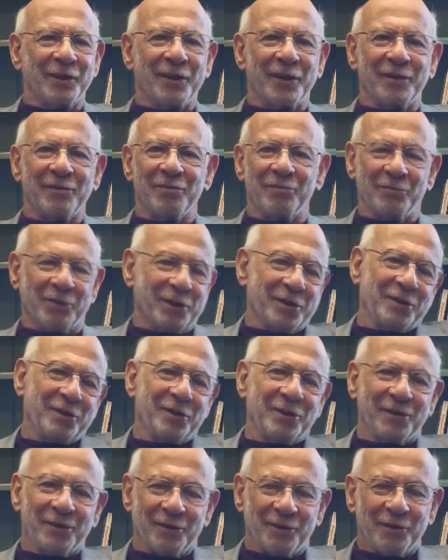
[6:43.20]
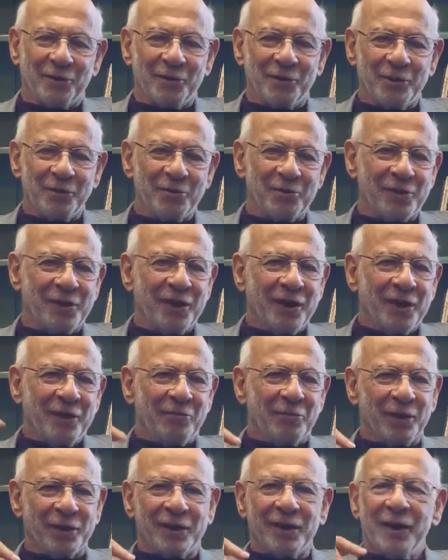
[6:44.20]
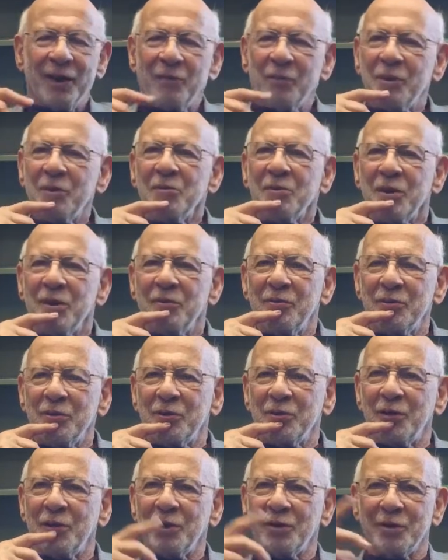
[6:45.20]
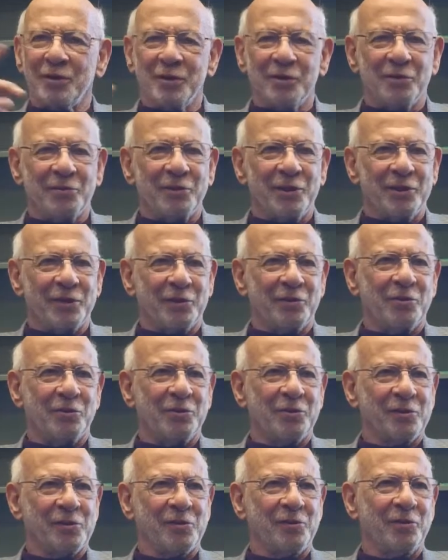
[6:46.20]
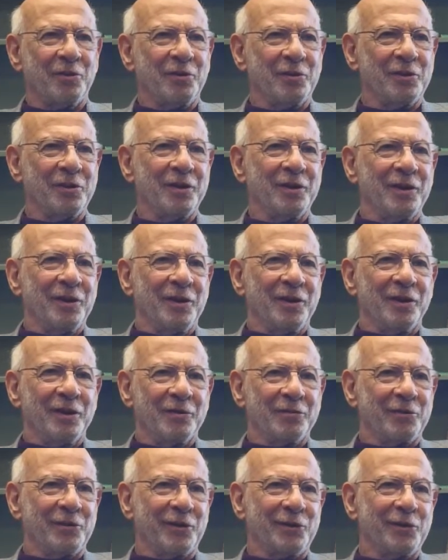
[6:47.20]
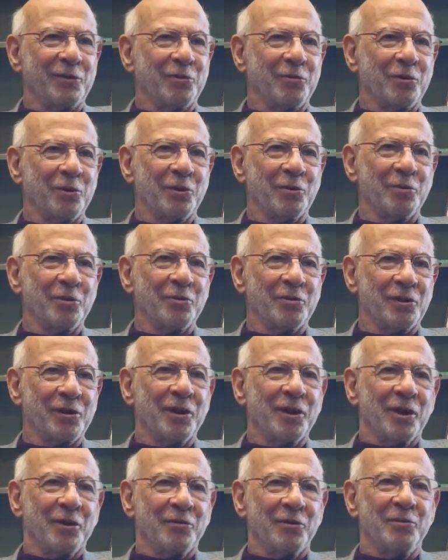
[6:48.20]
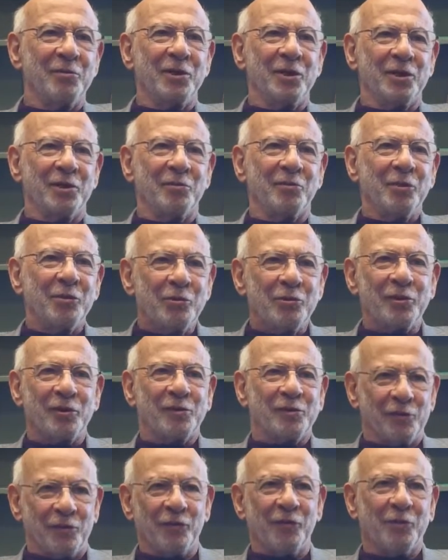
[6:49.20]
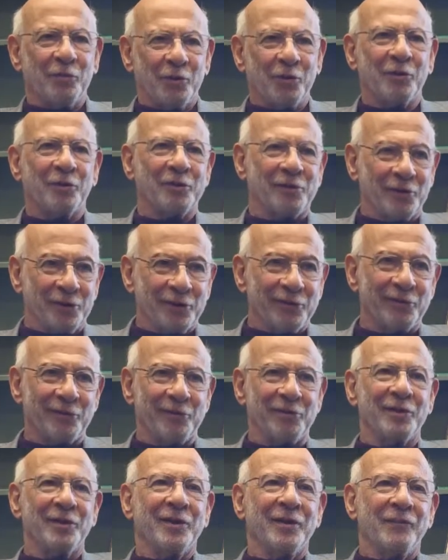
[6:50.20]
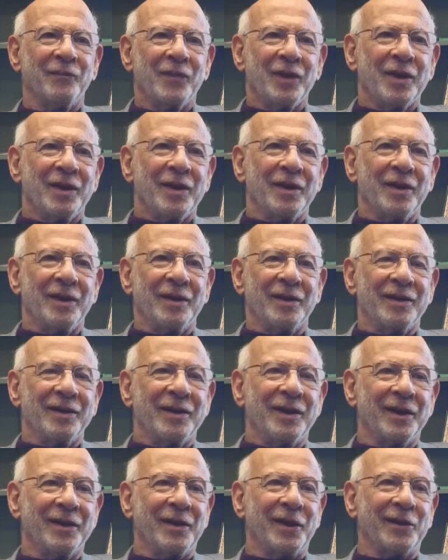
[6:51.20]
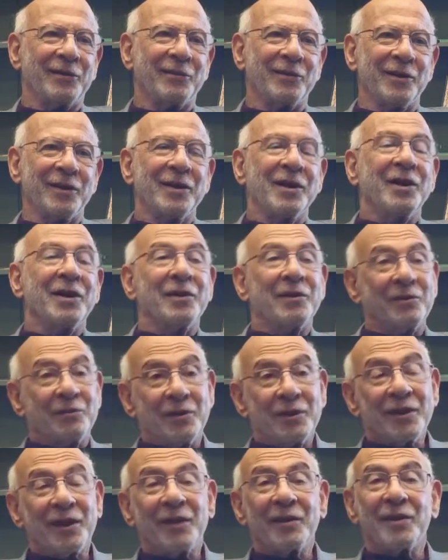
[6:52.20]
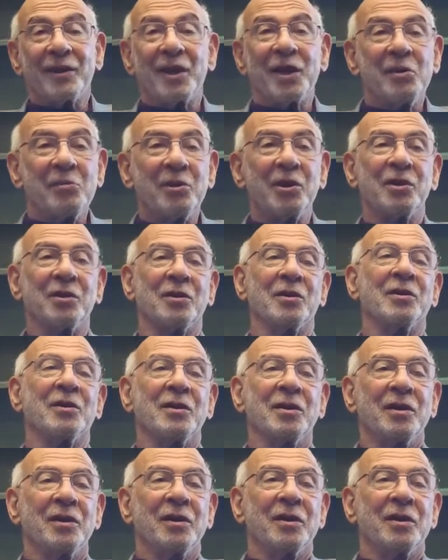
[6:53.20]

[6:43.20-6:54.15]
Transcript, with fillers: but that's but it is a term used. Yeah. But when if we talk here about a course called Introduction to World Music, we mean musics of the world's cultures. Okay. Uh, and actually, when I came here,